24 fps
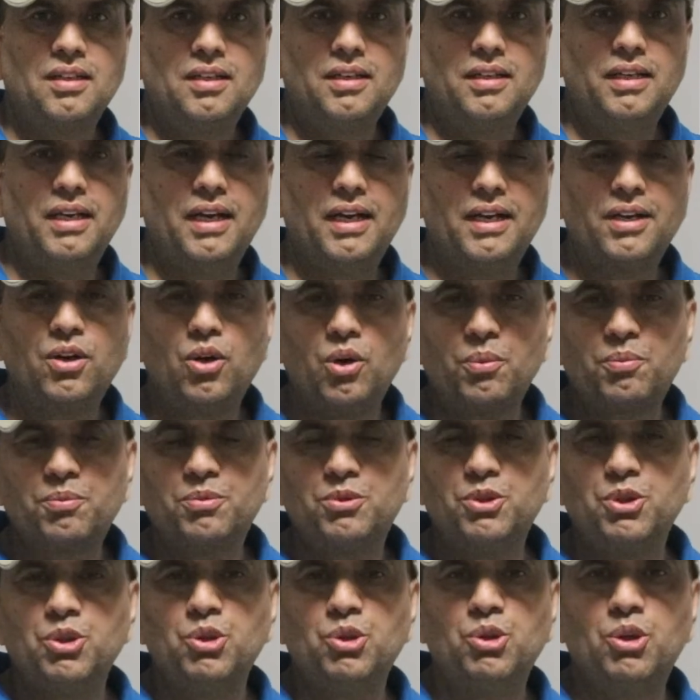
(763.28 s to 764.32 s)
yeah I
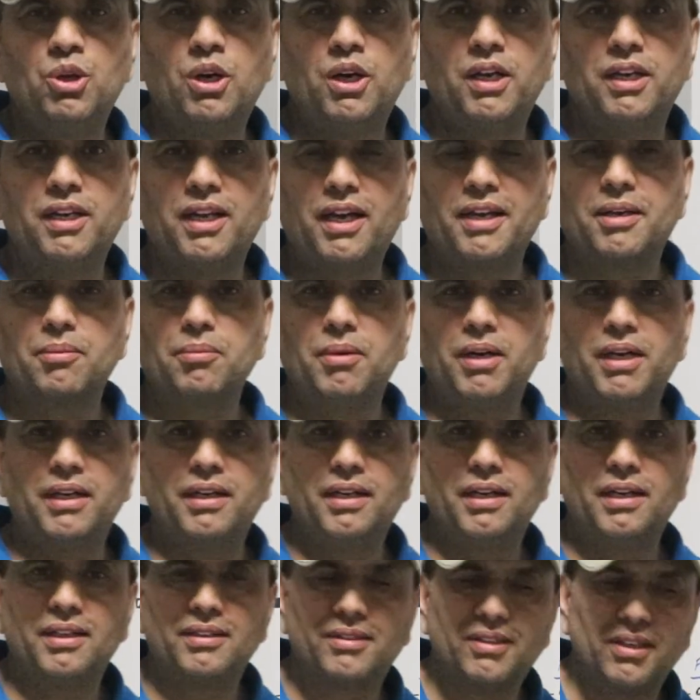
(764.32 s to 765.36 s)
hope you like my
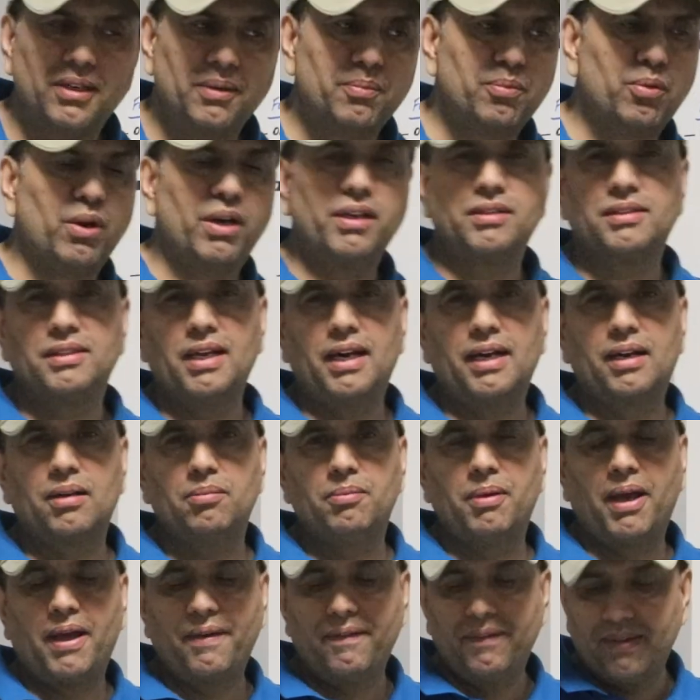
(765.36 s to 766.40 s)
three point
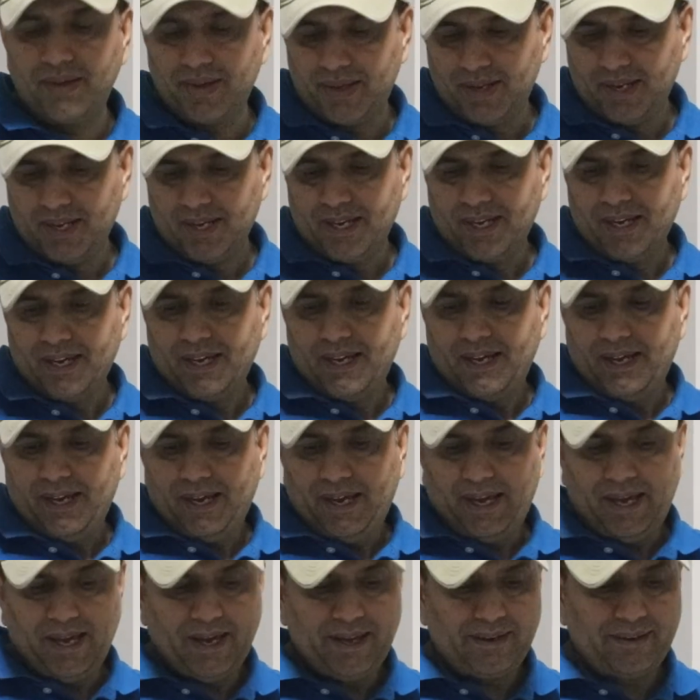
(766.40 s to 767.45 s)
saddle bend
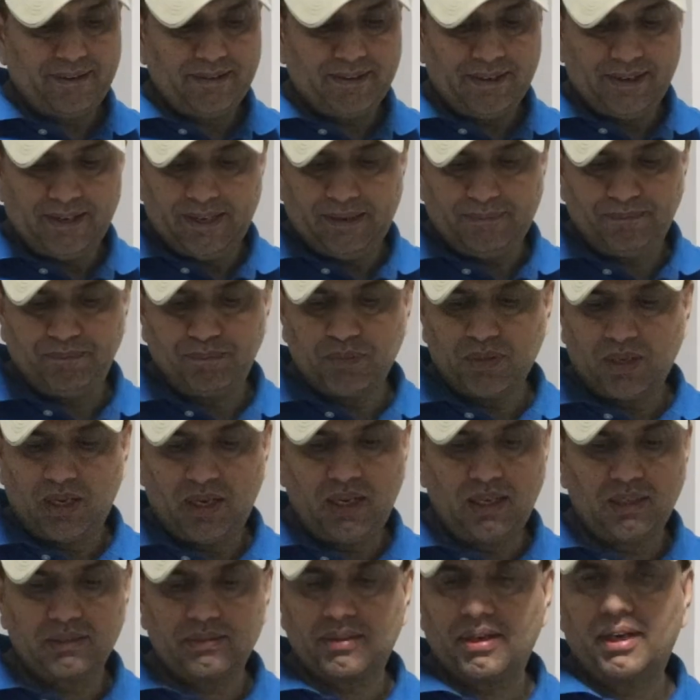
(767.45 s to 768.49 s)
and um,
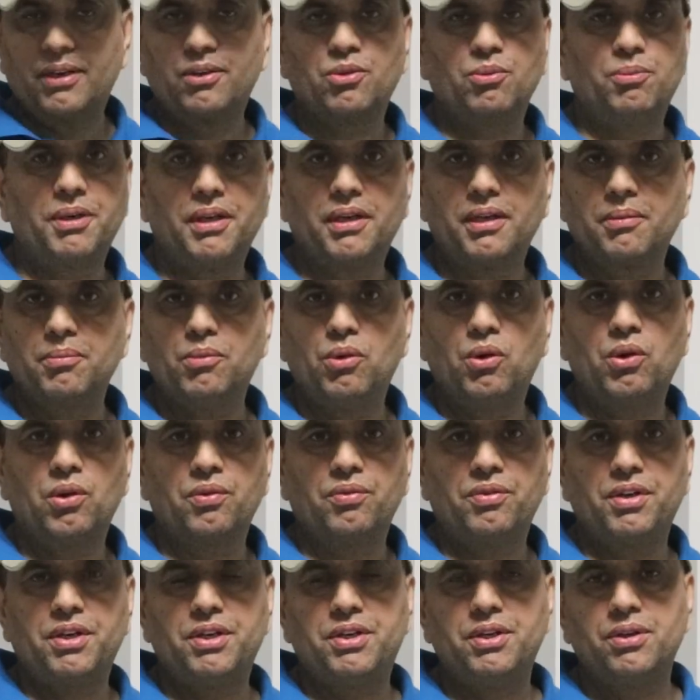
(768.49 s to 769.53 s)
I'll try to bring more
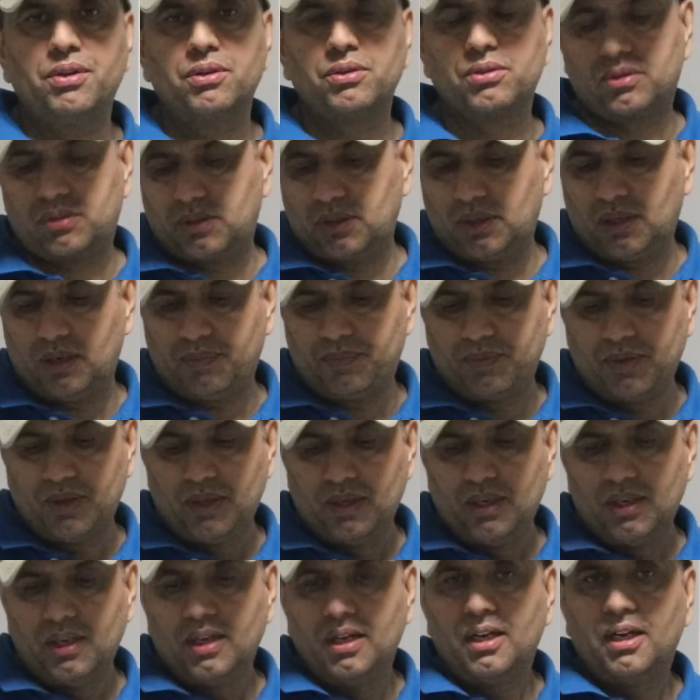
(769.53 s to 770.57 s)
videos
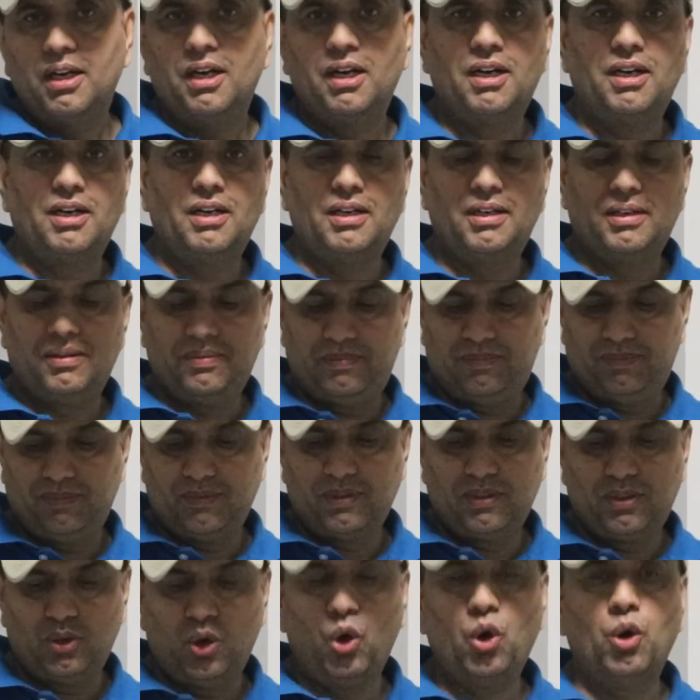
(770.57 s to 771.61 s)
um,
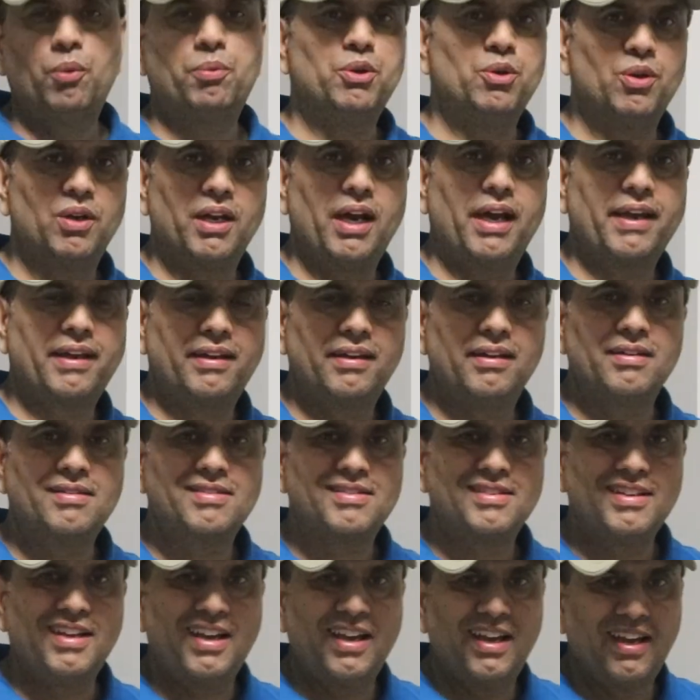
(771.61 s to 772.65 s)
hope you like
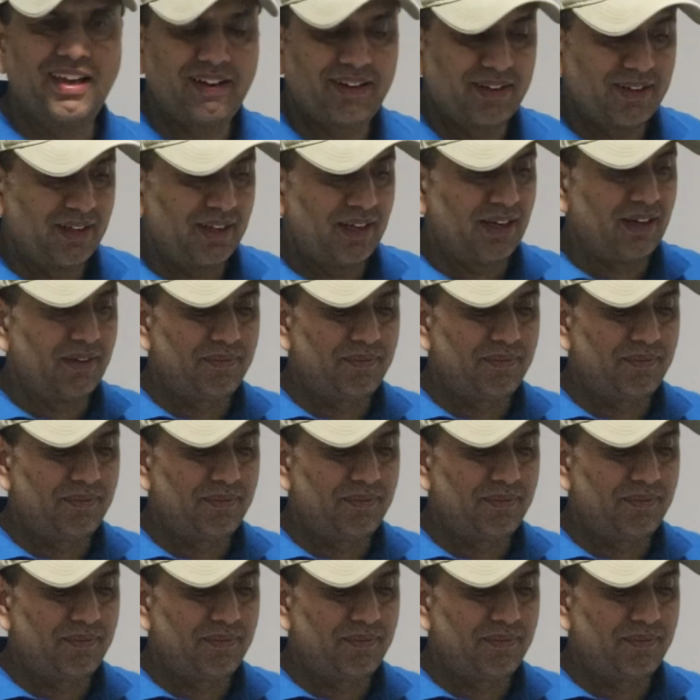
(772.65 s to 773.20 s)
it and